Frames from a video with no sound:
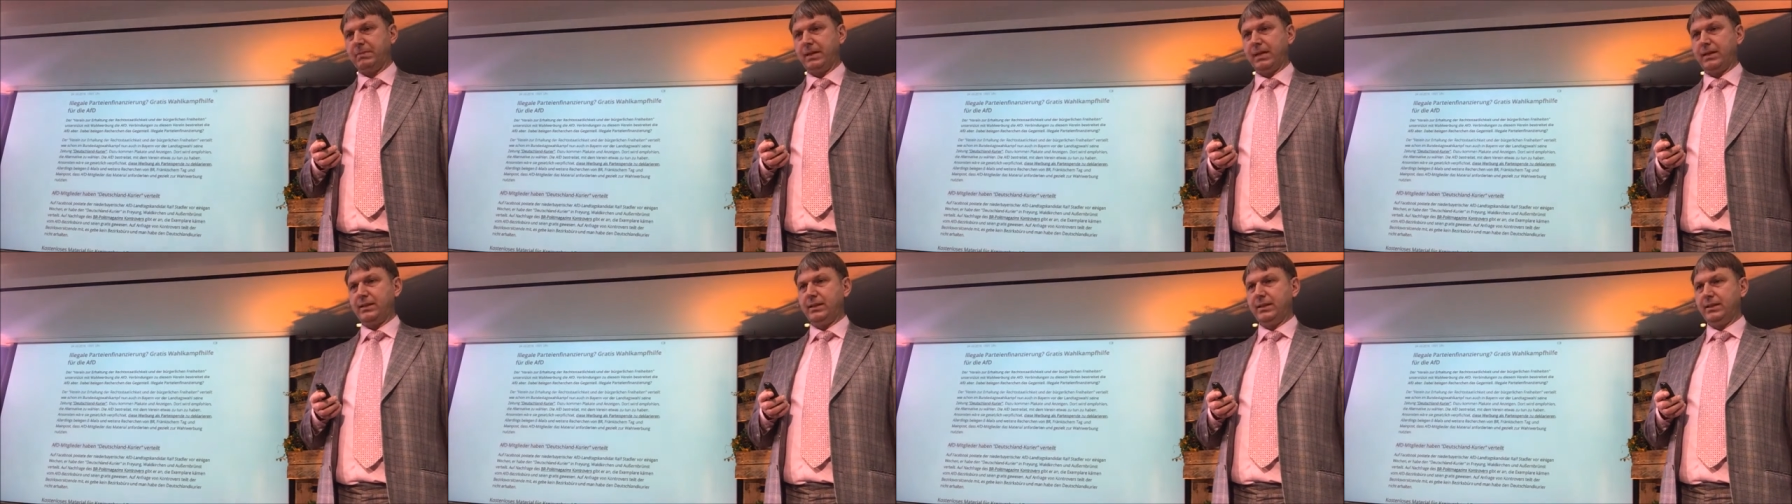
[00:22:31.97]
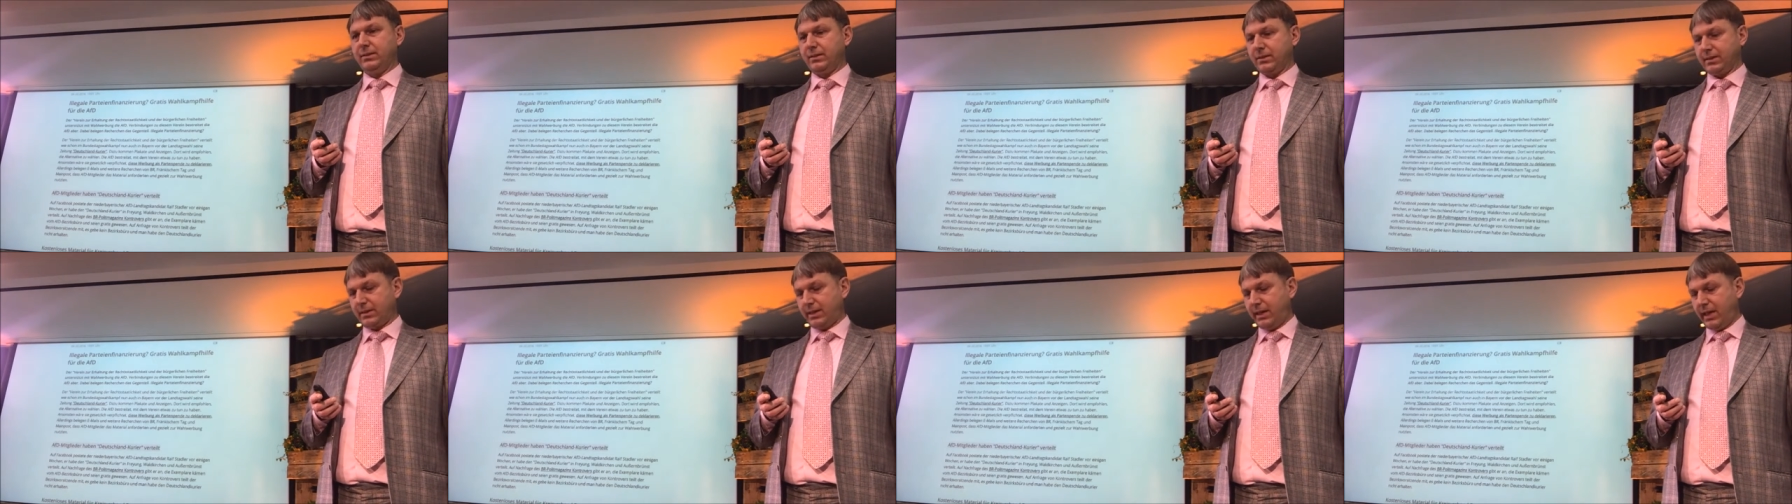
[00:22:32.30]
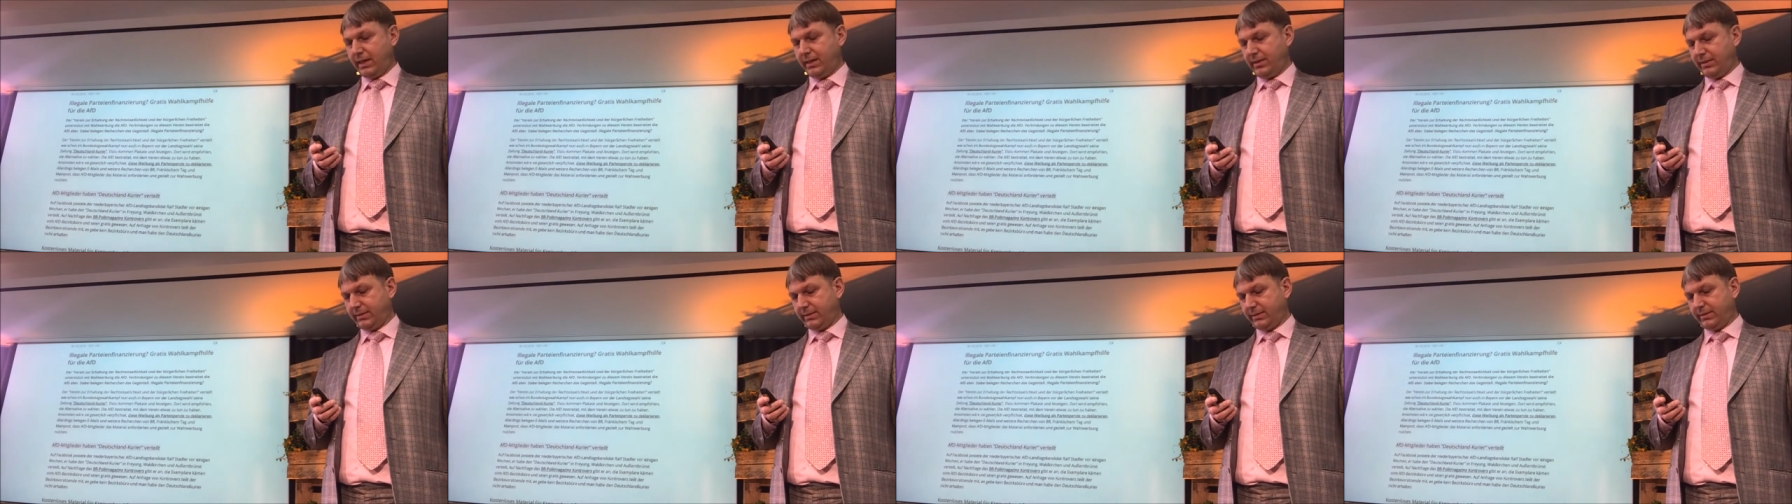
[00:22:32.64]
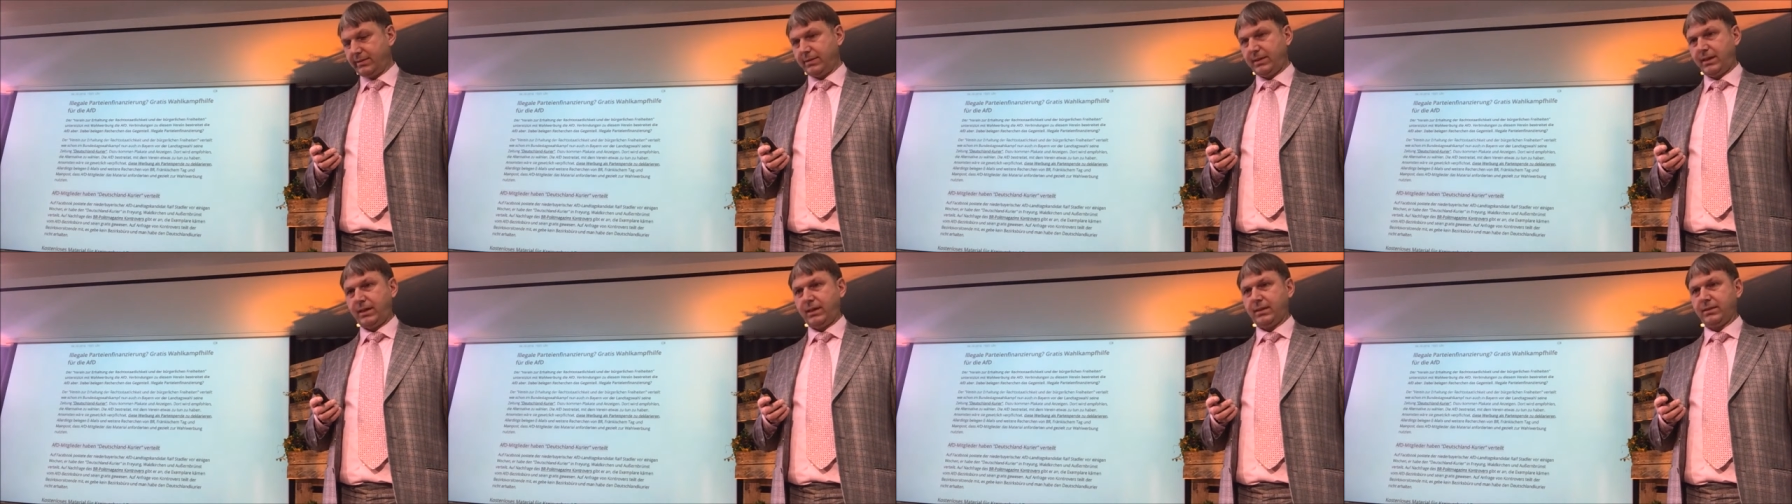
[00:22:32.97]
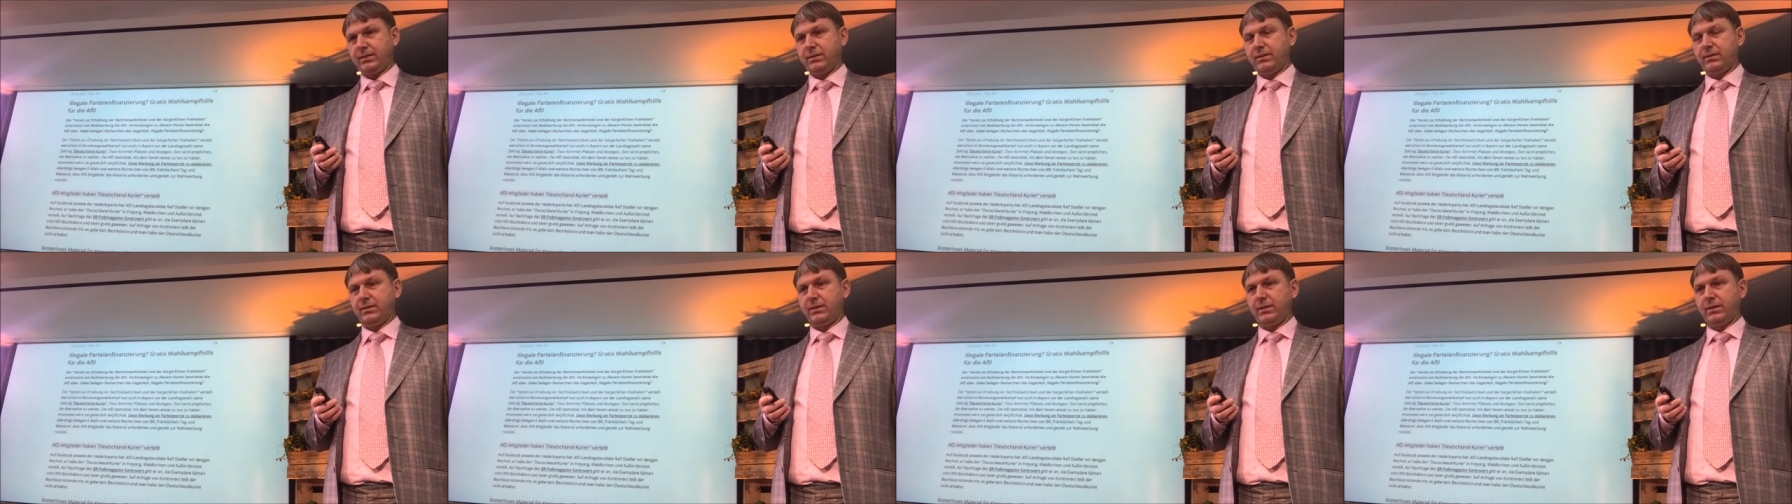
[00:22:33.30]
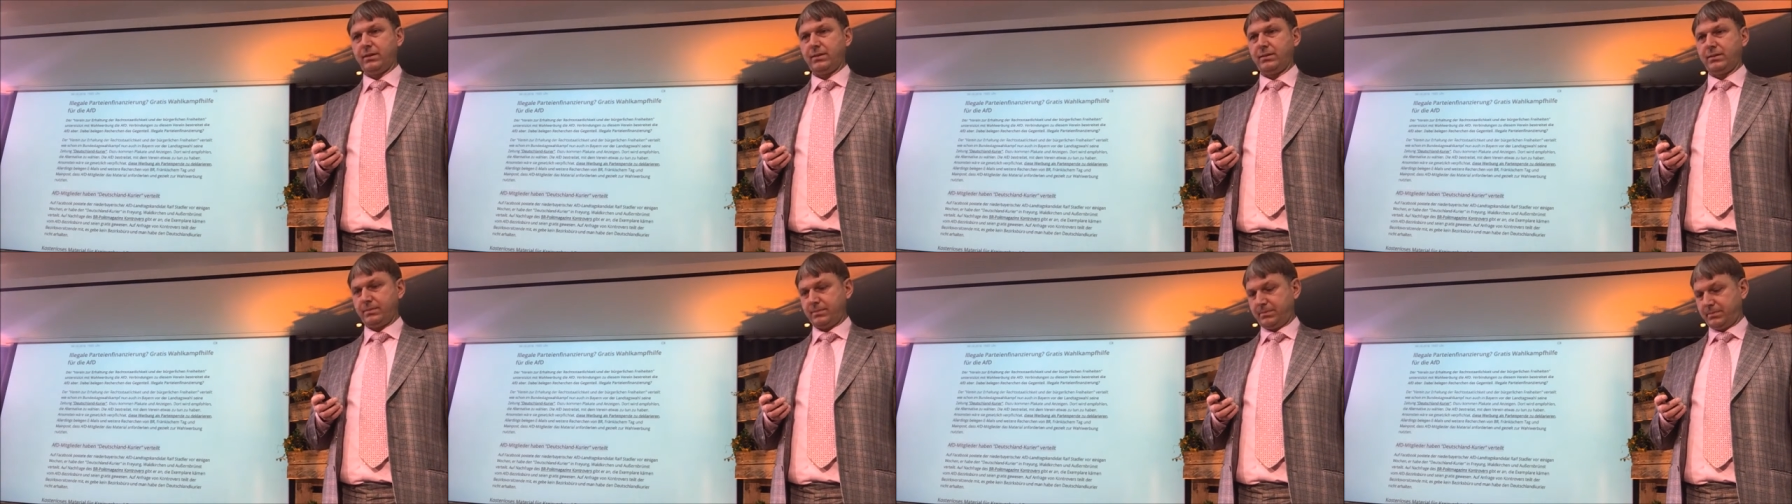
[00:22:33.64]
a legal case and
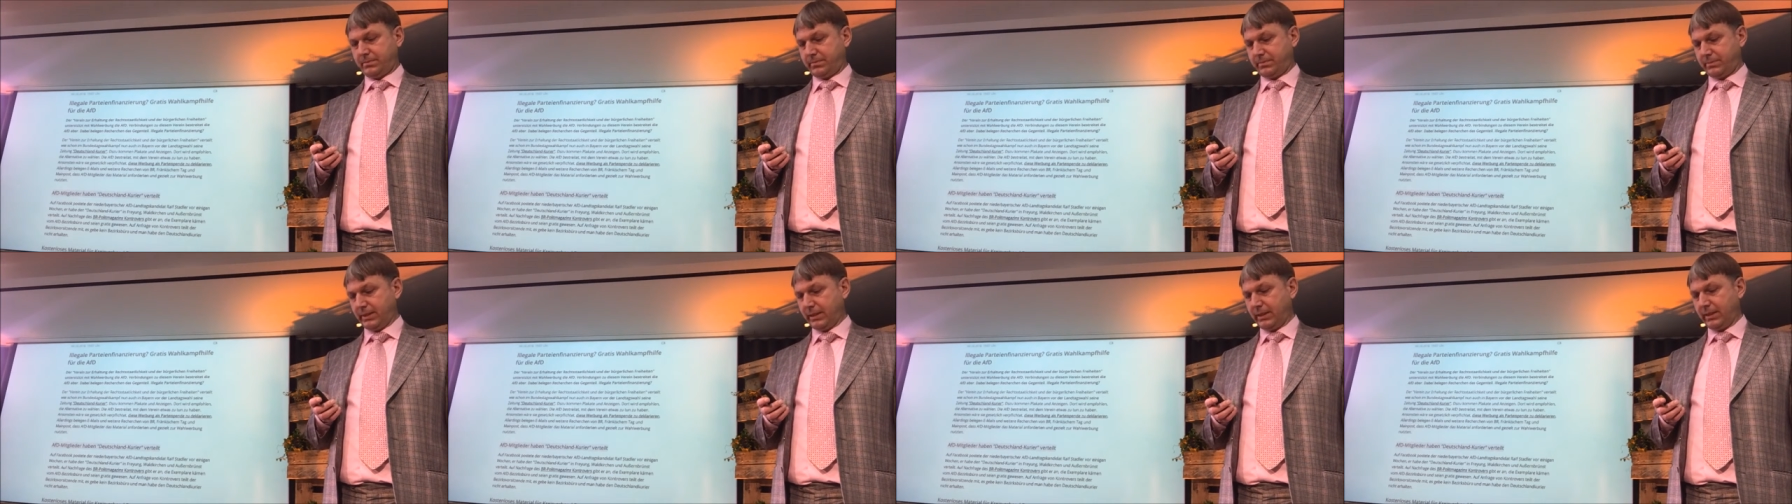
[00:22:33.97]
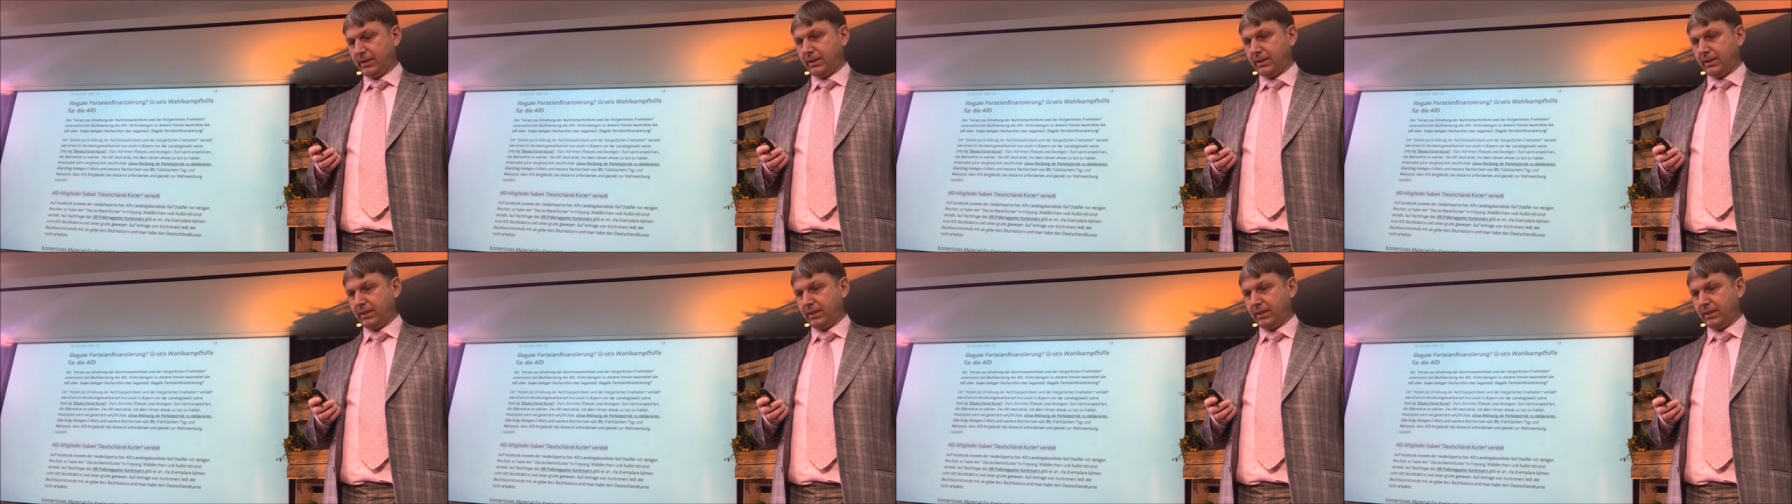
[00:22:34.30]
um,